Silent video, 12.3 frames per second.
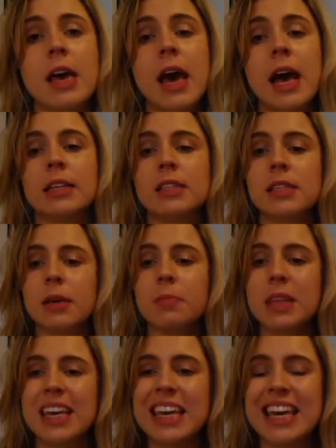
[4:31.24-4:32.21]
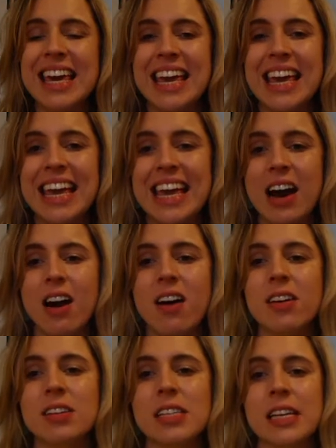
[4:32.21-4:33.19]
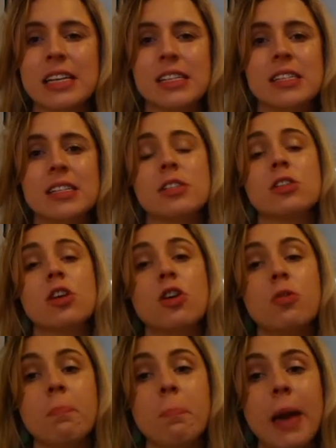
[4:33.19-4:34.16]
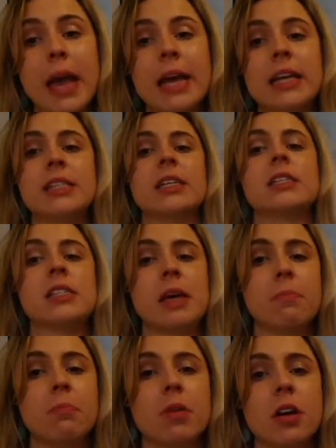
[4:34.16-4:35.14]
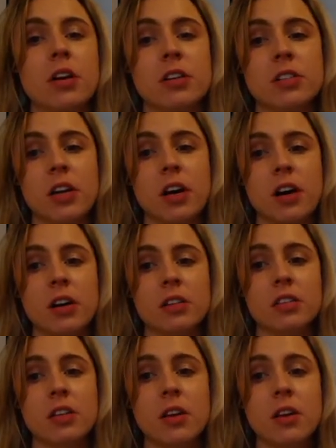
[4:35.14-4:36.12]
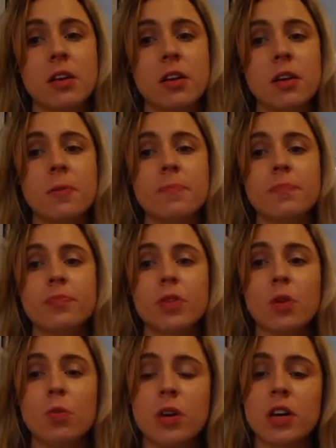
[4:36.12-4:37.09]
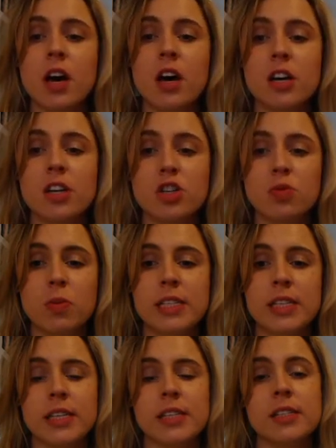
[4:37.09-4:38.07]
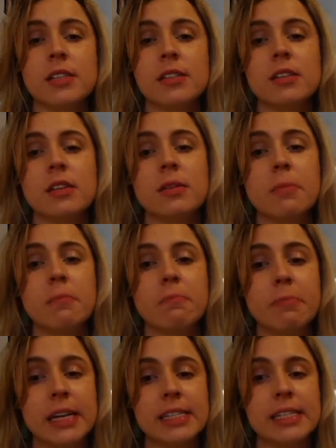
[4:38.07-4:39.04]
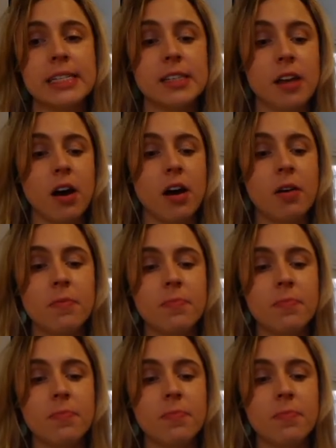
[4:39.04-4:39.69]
And some of the key artists who made assemblage art were Kurt Schwitters, Betty Saar,